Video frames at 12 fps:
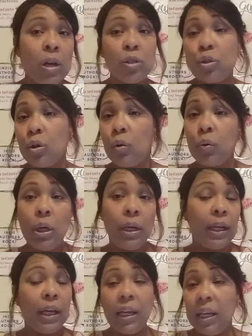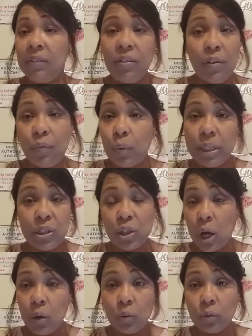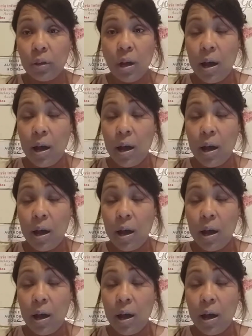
So even if we don't